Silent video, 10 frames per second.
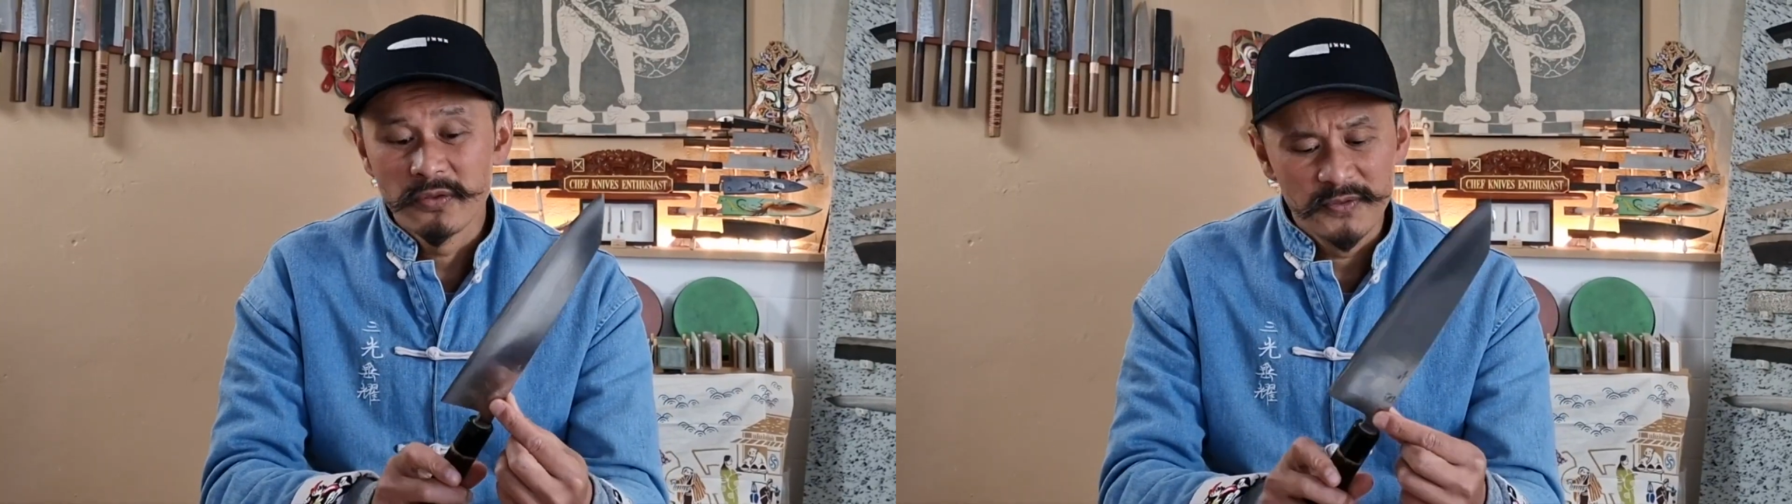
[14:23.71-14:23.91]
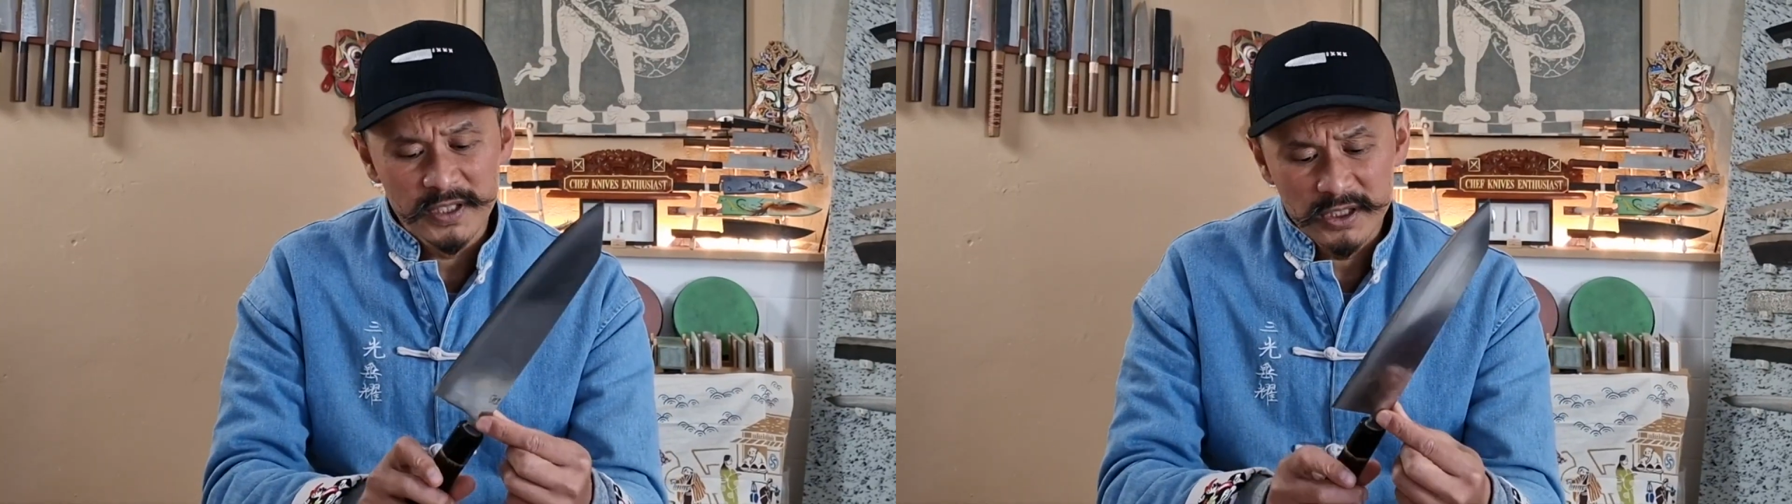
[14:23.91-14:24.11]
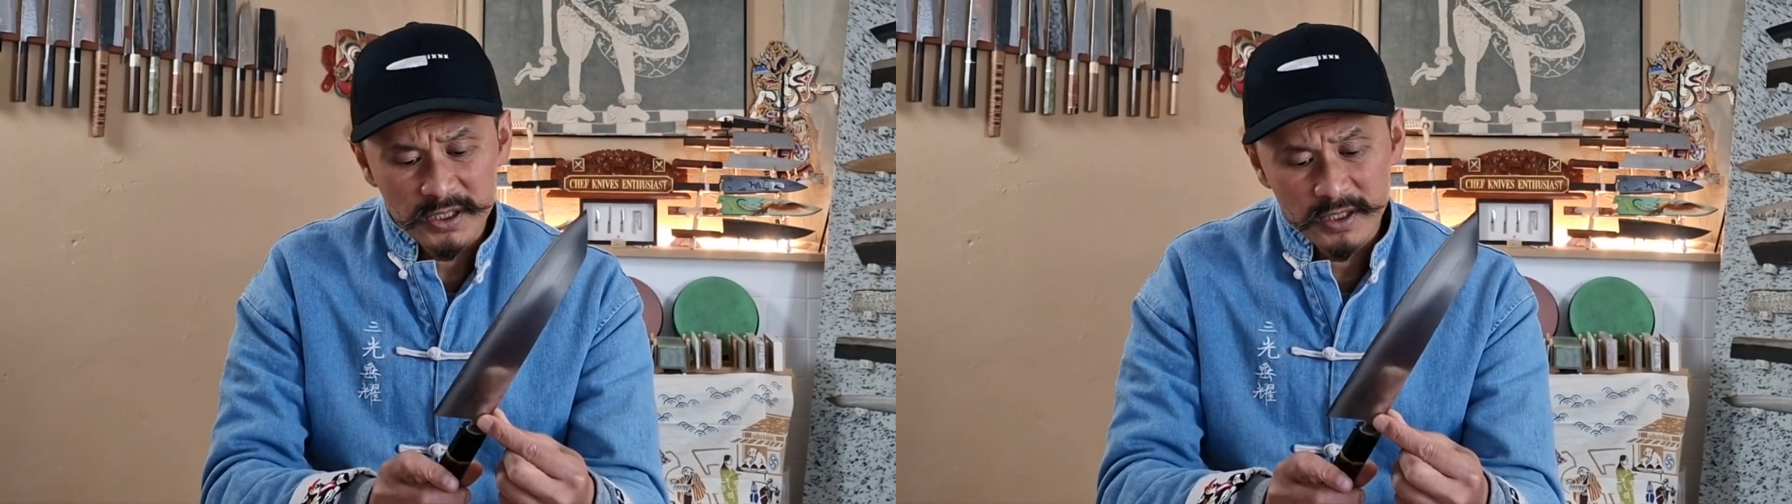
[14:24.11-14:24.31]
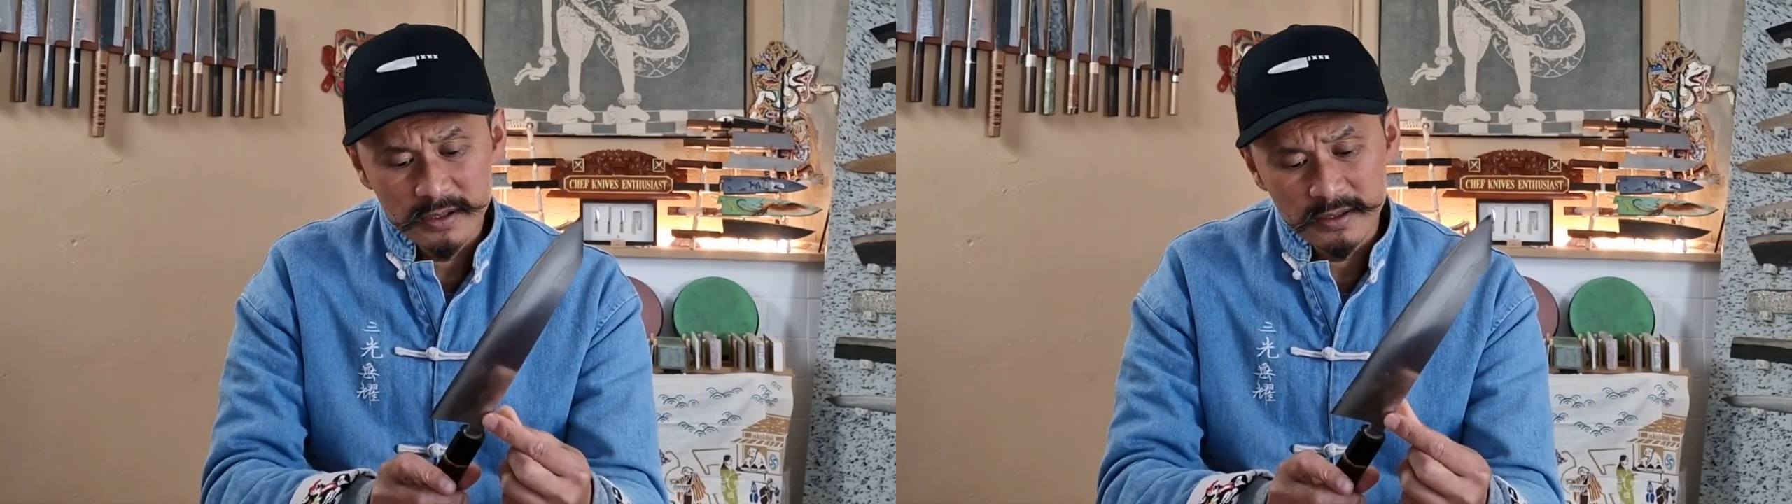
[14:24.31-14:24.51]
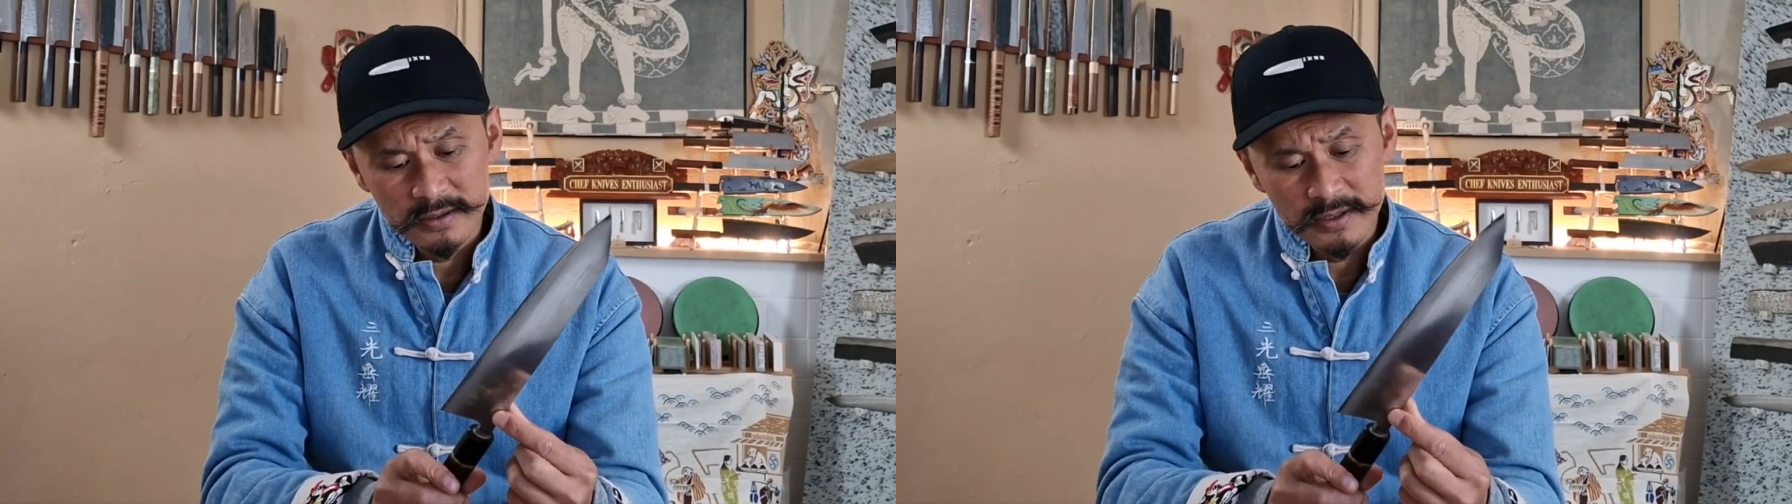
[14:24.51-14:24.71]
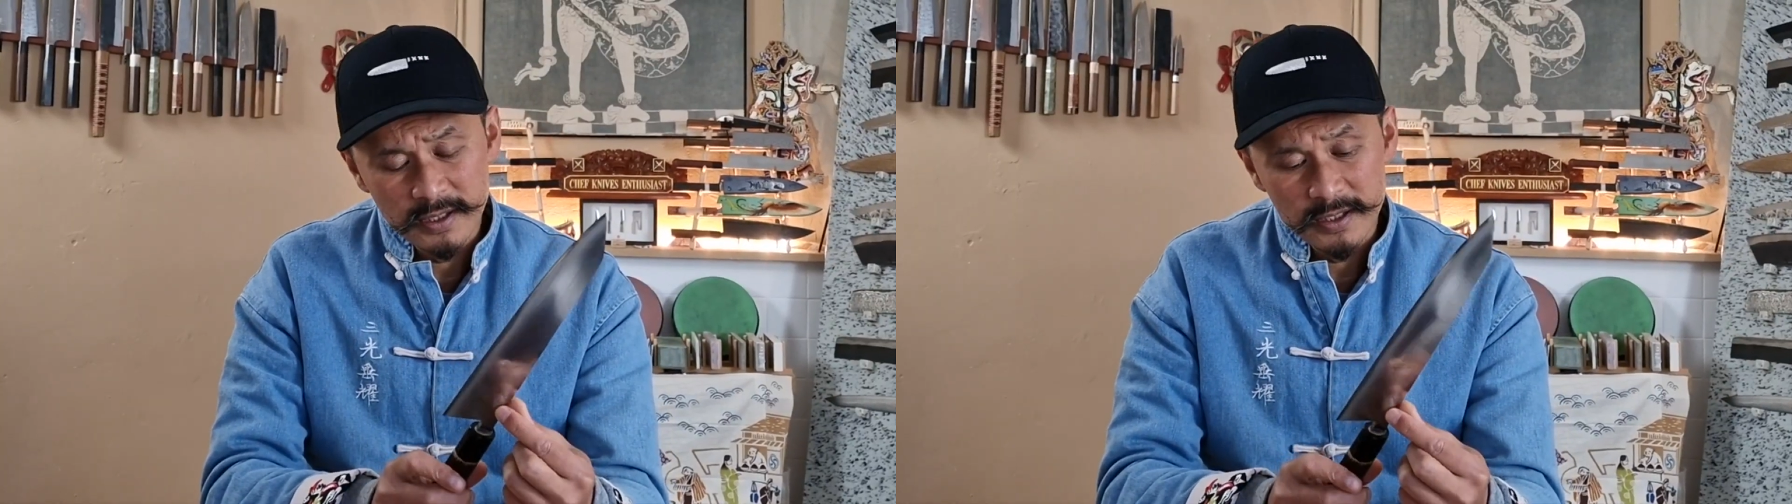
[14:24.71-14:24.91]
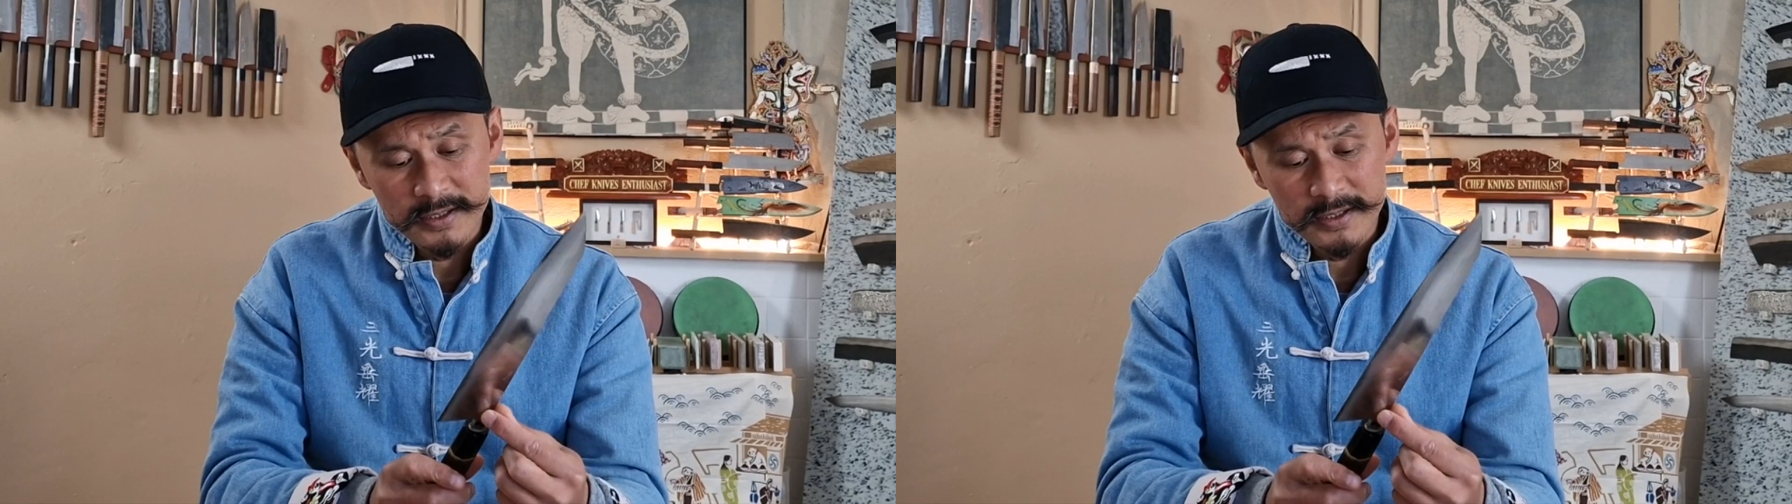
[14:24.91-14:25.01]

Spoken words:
finishing on the